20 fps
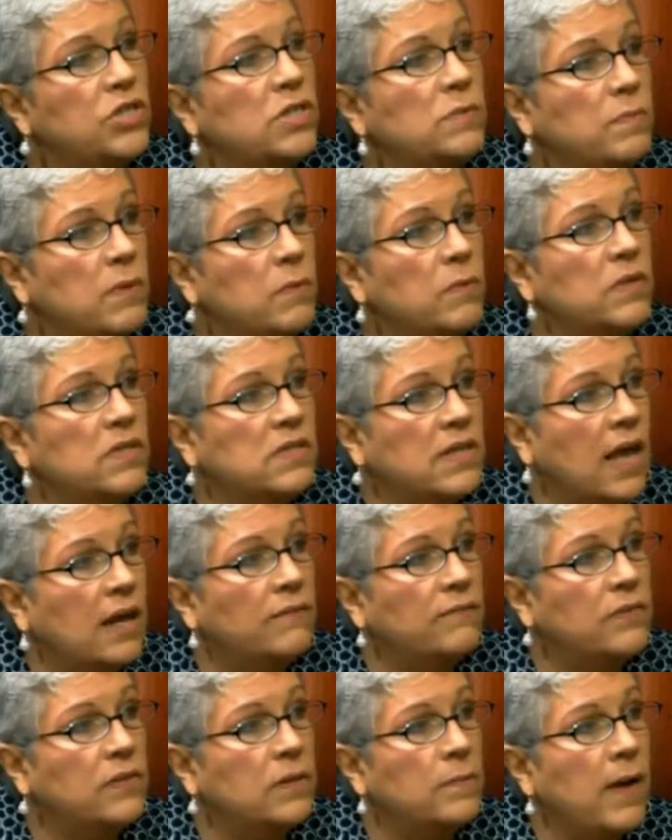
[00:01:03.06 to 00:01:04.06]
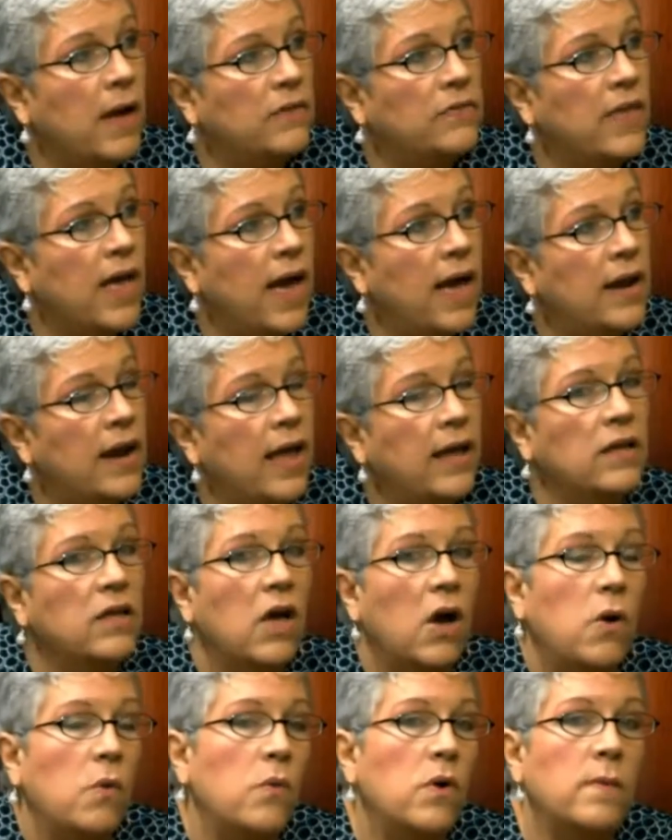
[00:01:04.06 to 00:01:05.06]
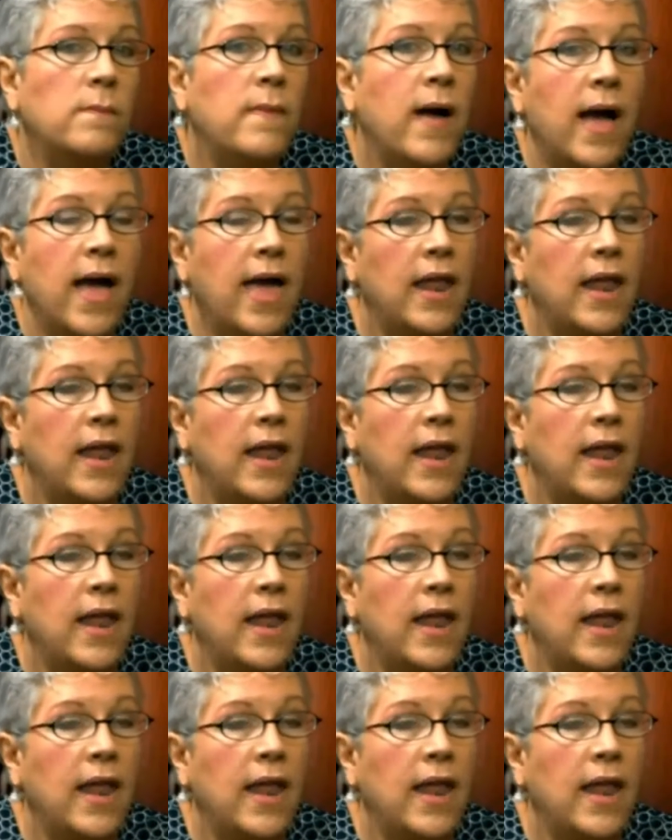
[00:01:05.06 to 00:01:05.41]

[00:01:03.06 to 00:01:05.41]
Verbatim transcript: just be resentful about that and go, well,